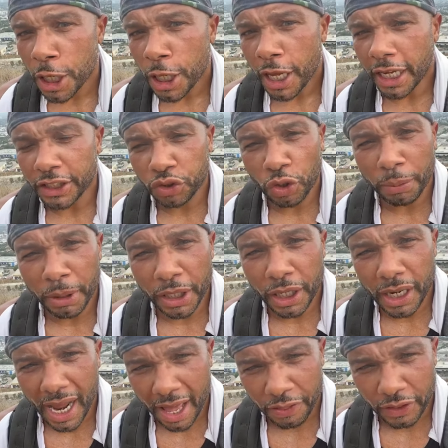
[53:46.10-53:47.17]
extremely good
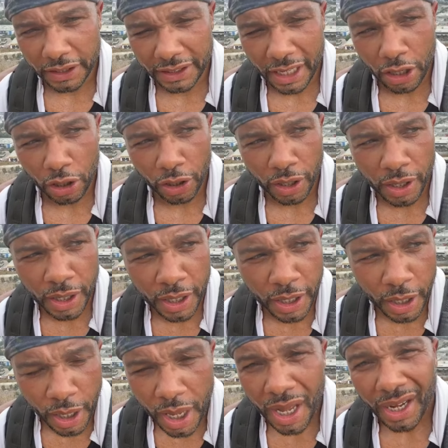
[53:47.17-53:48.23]
athletes that are
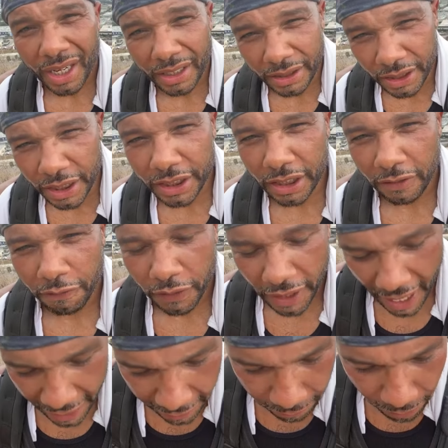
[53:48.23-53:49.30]
conditioned for
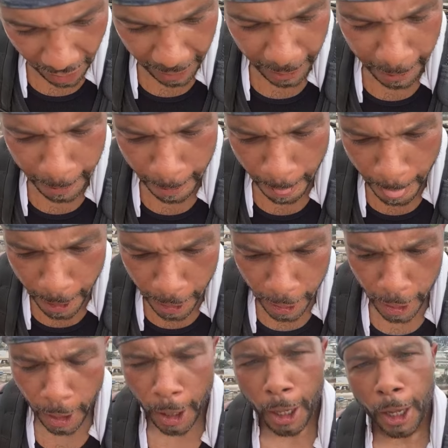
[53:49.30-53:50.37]
that, right?
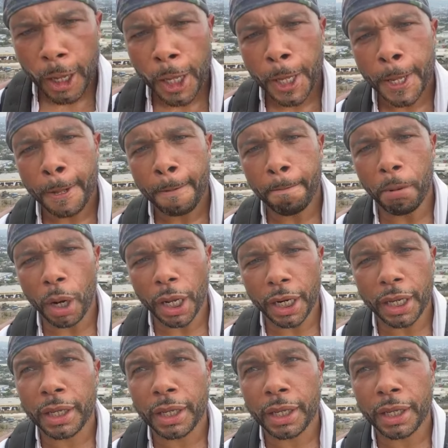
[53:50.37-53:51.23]
But